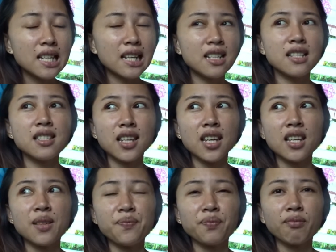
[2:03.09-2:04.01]

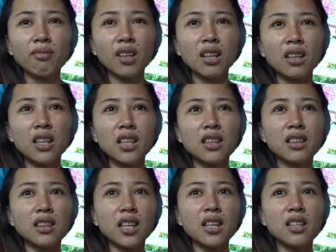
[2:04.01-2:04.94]
Kasi, it
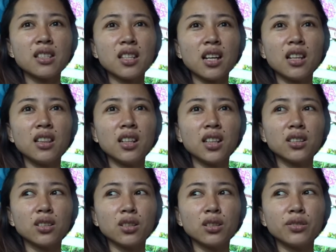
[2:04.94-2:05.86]
takes a
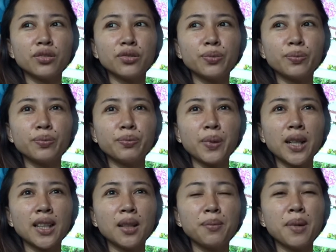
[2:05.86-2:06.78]
lot of,
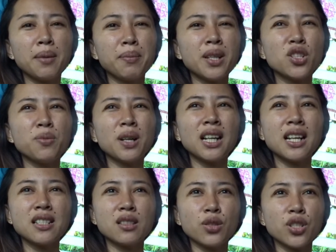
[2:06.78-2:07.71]
parang medyo
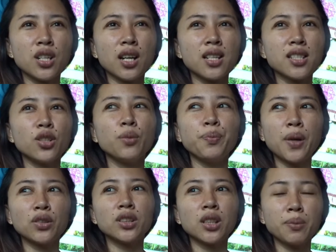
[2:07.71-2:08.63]
magasto siya kasi yung
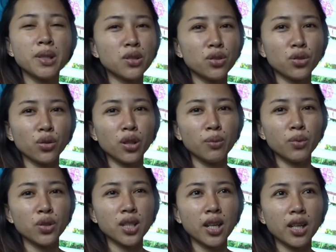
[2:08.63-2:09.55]
powder, masustore
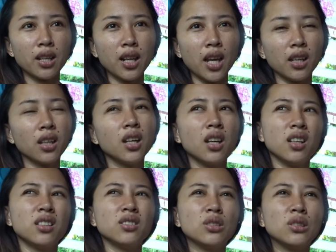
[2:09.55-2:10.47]
mo siya eh, like
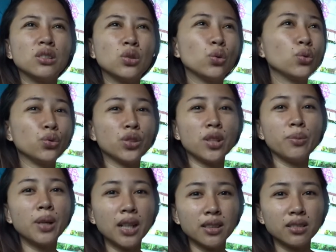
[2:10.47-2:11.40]
2 to
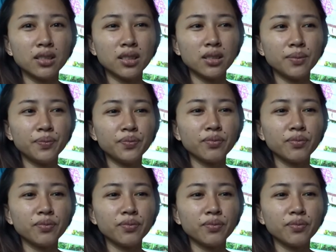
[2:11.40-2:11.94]
3 months.